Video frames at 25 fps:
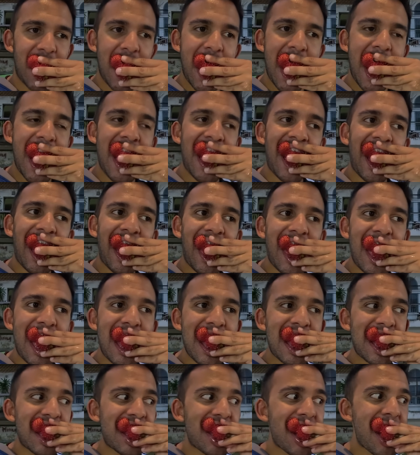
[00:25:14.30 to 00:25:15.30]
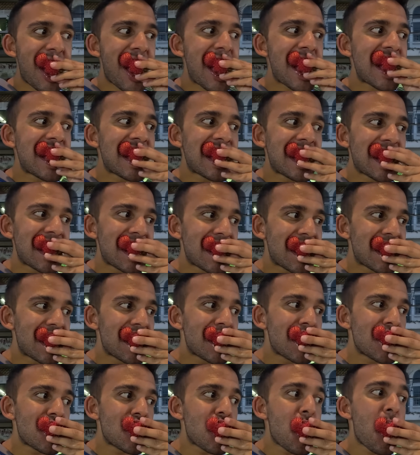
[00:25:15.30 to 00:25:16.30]
In Vietnam, we stir the
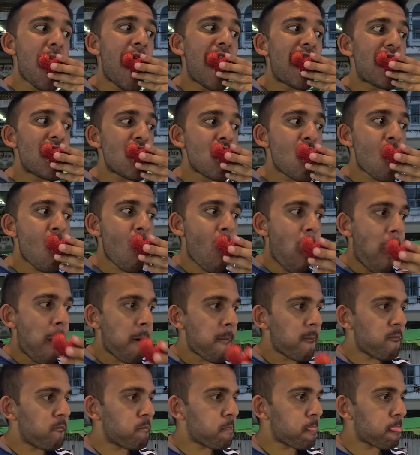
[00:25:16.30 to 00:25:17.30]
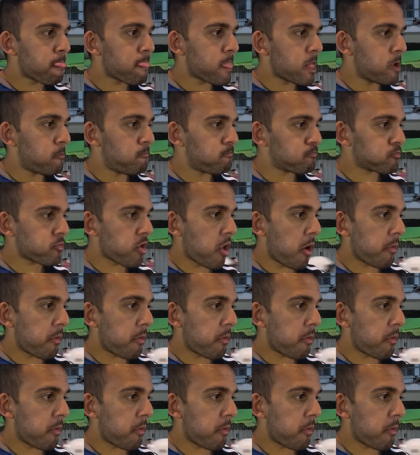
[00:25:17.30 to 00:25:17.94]
sweet can with our teeth, like that.